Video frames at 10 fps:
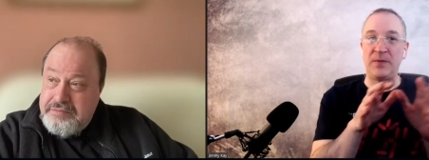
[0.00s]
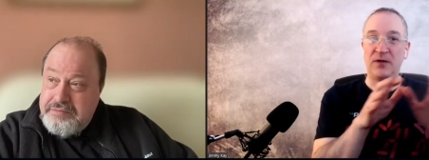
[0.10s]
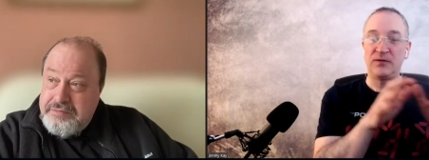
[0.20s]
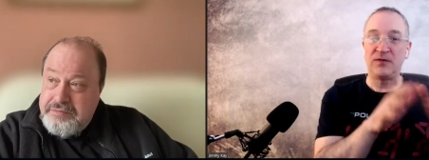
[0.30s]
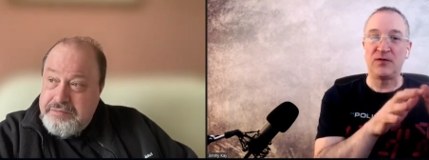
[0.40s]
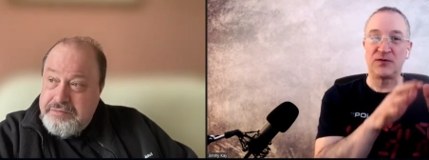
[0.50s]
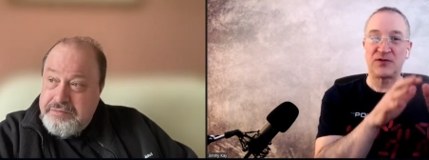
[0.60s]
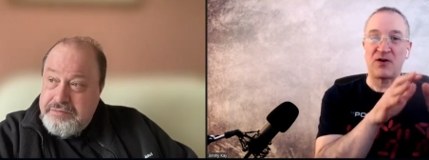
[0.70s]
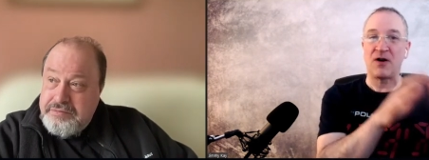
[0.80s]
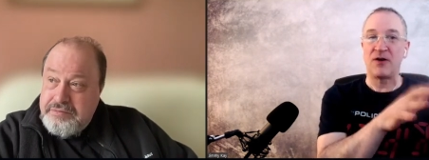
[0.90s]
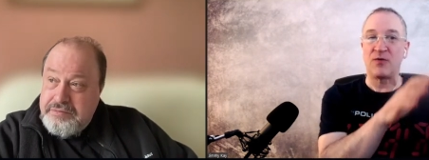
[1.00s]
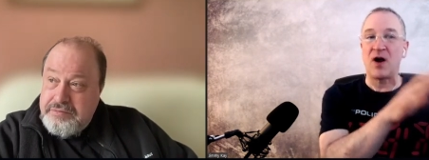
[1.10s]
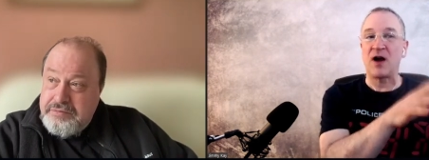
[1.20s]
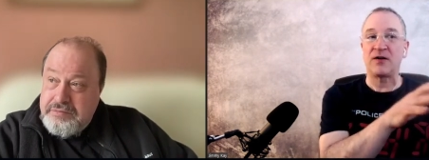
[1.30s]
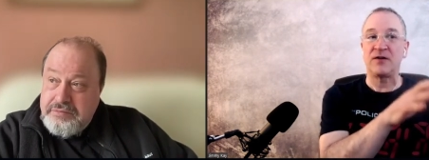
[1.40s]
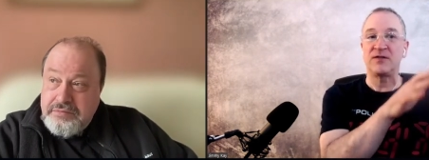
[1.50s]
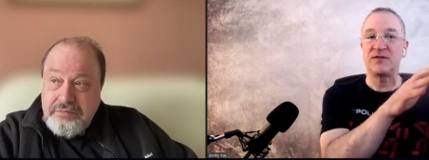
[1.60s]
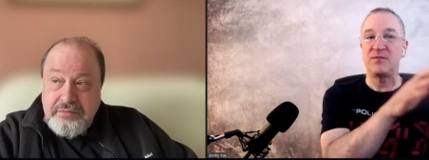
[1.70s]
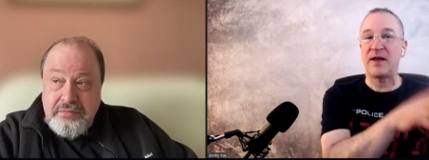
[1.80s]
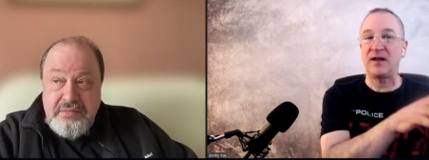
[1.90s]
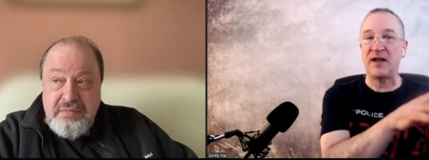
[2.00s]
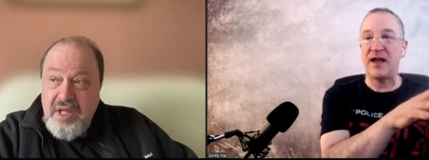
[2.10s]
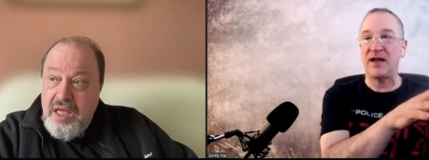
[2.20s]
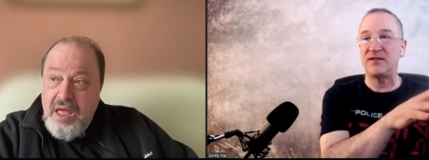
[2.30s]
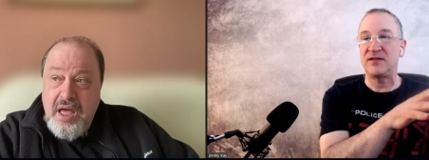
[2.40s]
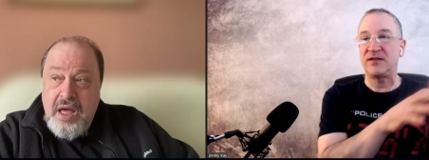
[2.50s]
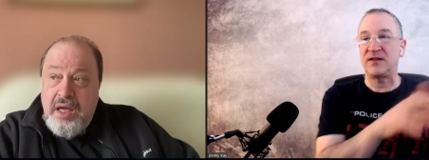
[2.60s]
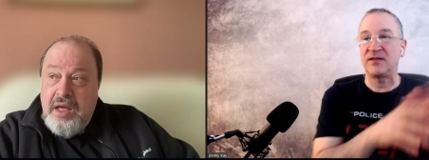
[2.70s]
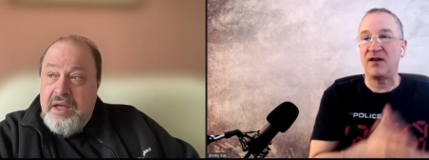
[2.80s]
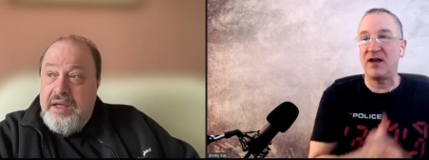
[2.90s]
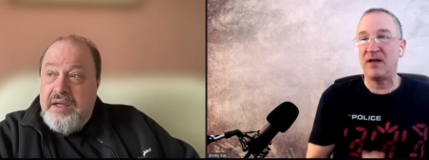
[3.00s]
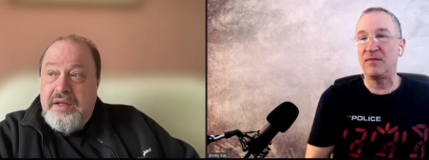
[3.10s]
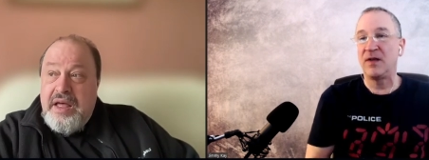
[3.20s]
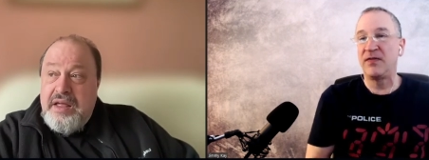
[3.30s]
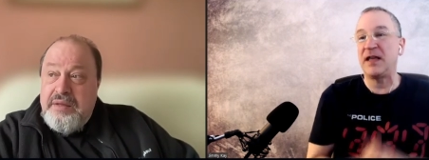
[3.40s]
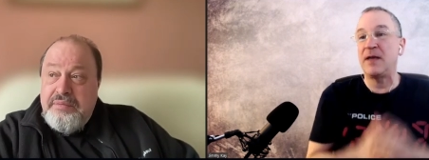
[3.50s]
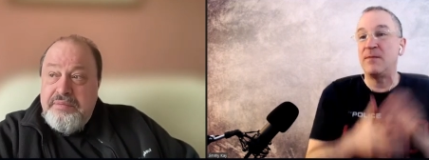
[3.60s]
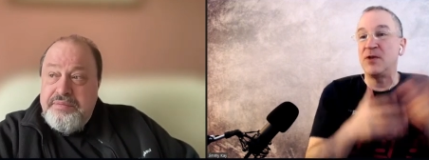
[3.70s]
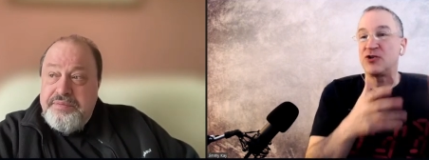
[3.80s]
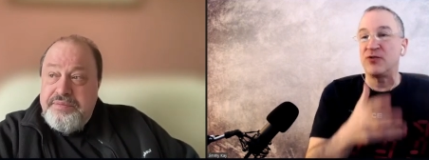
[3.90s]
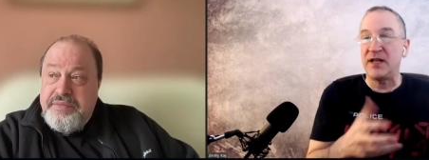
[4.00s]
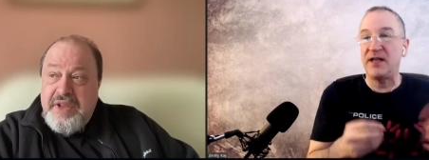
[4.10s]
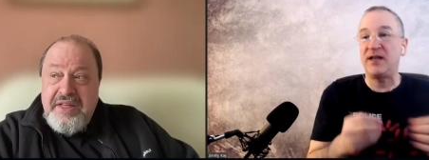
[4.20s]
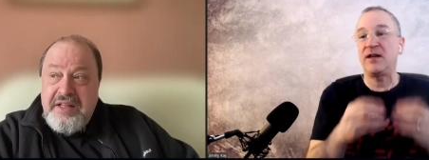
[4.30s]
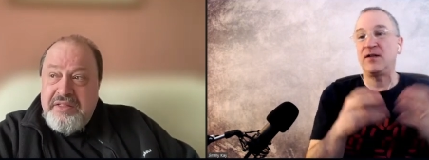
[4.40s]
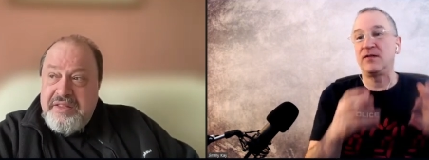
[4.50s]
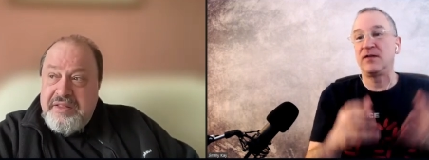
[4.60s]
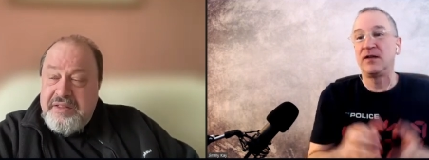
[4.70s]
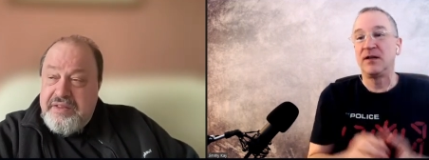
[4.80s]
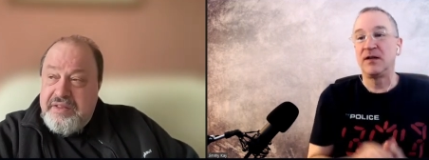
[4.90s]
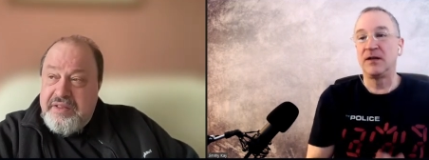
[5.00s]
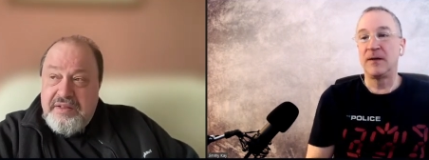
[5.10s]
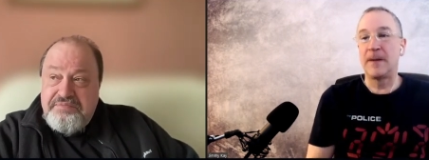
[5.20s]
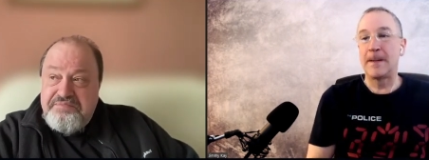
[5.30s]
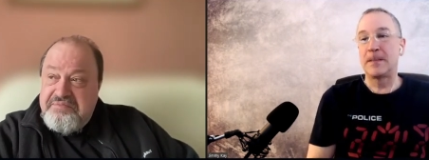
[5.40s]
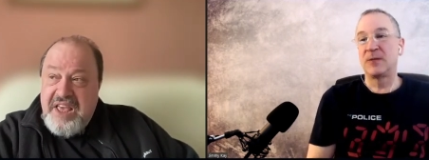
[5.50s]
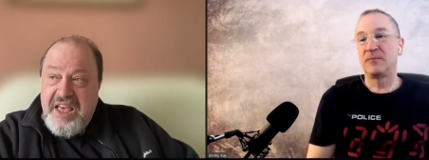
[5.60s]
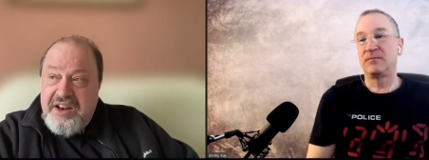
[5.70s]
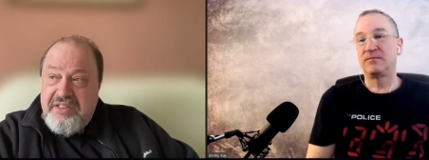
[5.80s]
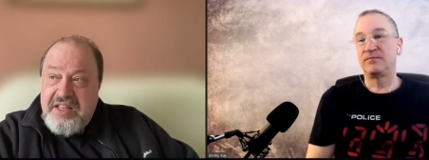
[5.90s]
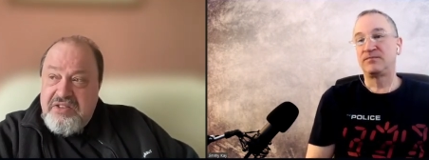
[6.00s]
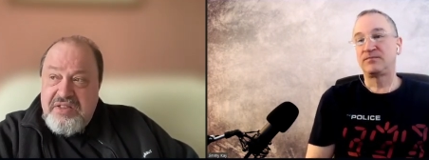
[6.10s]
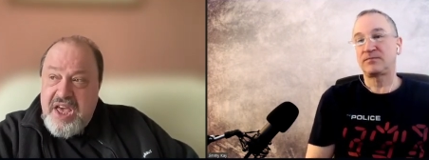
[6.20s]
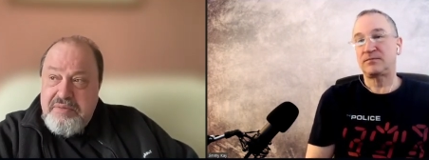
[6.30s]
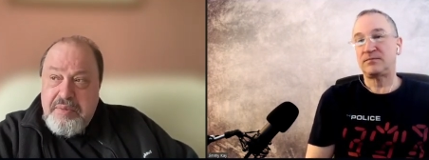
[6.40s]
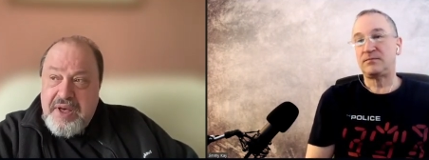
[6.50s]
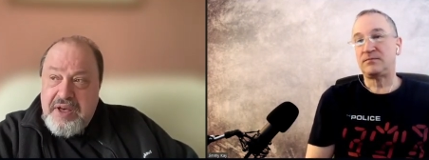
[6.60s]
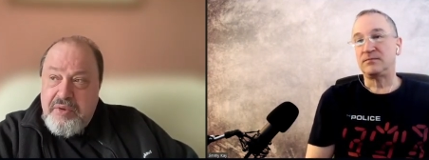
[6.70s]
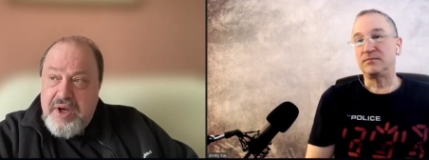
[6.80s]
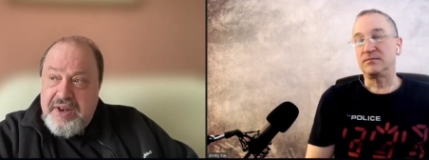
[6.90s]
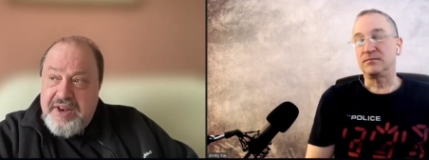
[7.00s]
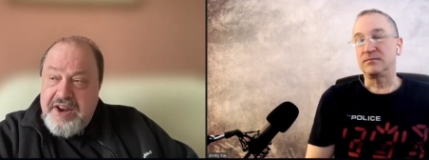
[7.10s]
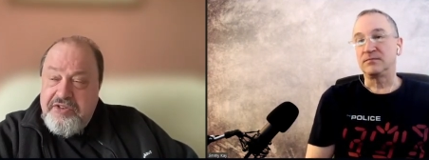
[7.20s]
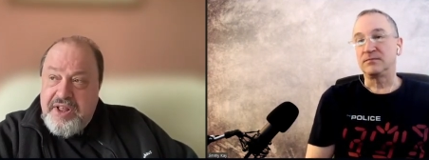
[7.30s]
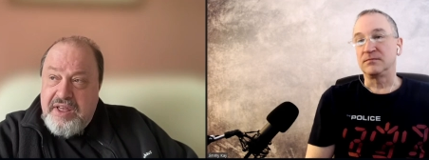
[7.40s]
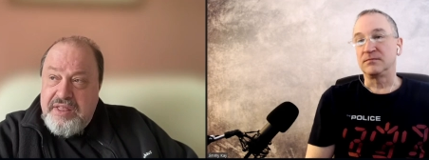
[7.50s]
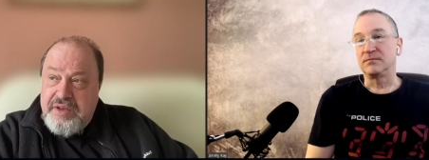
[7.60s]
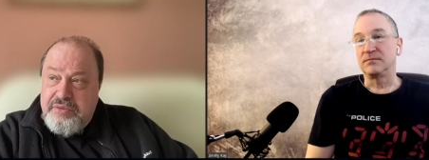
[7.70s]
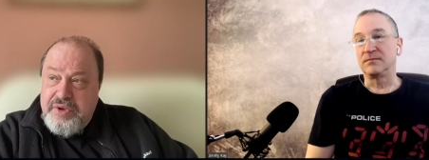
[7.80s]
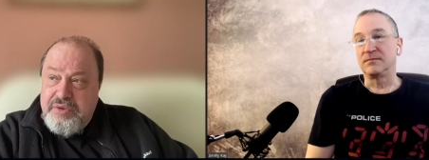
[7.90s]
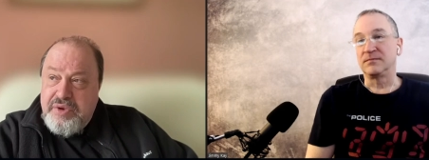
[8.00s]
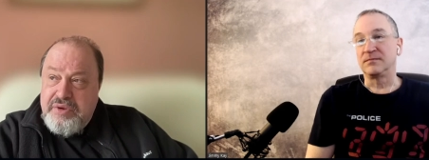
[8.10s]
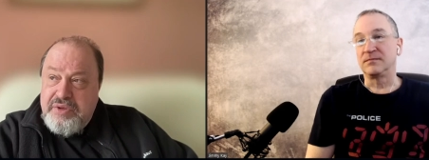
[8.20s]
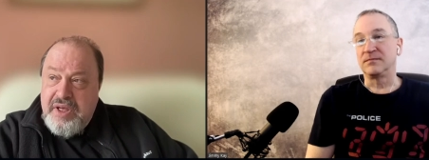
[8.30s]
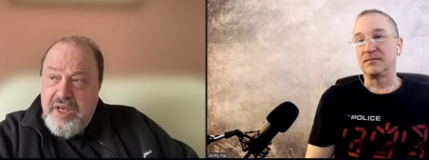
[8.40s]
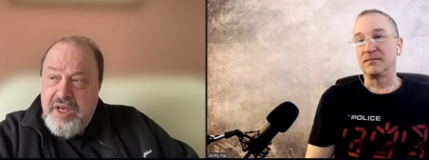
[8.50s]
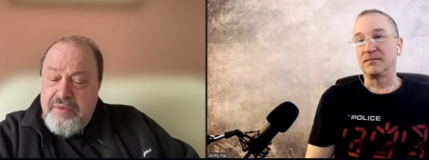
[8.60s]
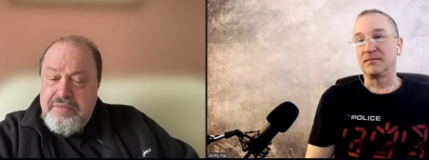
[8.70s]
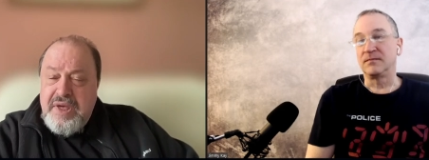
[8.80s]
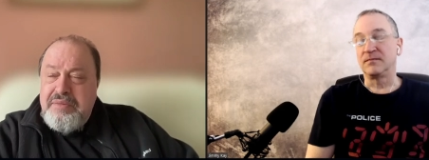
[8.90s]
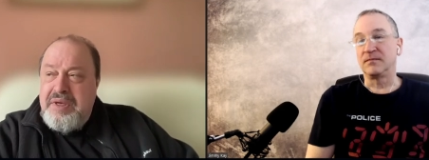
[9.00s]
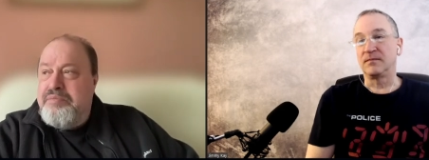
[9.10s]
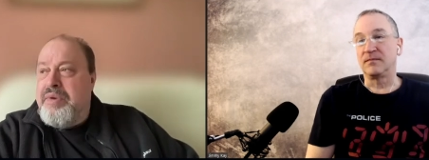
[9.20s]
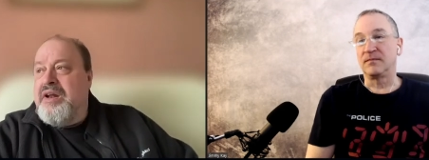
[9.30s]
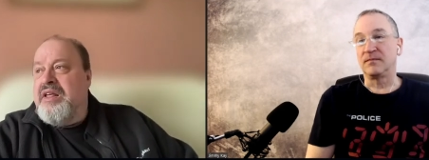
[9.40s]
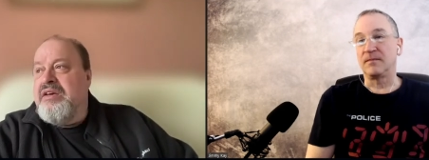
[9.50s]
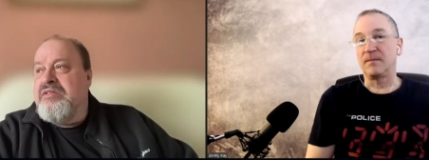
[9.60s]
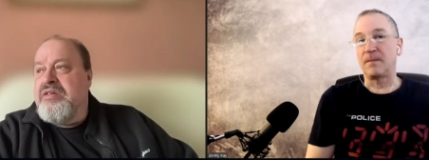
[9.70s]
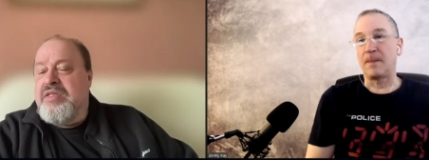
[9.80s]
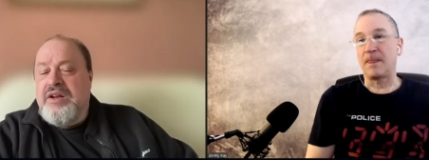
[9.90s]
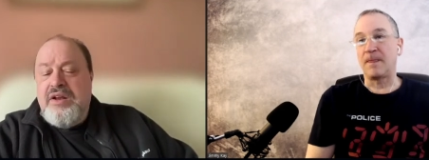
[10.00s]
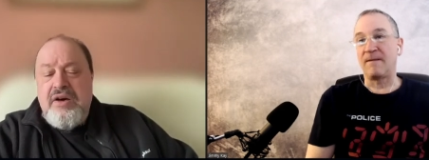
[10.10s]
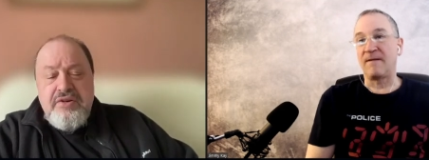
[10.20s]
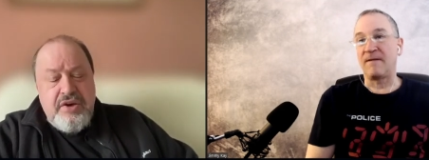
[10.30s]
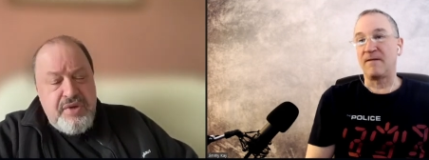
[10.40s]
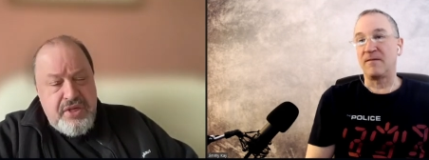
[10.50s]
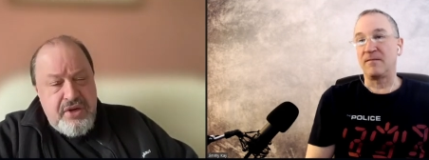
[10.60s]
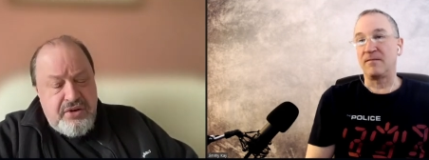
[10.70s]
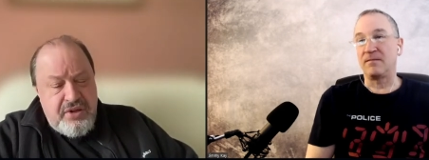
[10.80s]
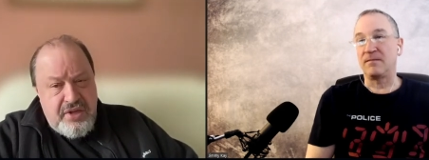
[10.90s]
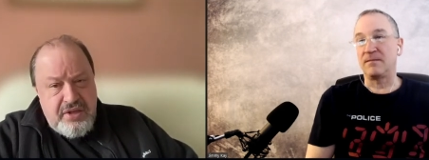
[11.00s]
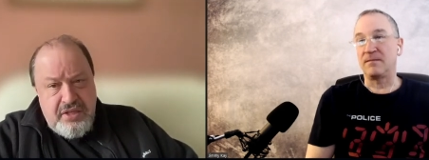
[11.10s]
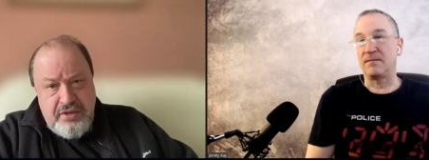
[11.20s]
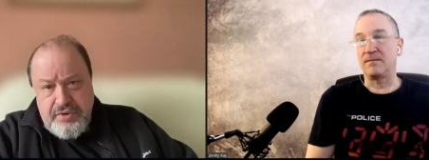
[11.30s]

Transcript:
Speaker 1: appeal to those hard rockers metalheads at the time um, the imagery no, that,
Speaker 2: yeah no that just came about quite naturally I think we, we were maybe partly because of the logo was so distinctive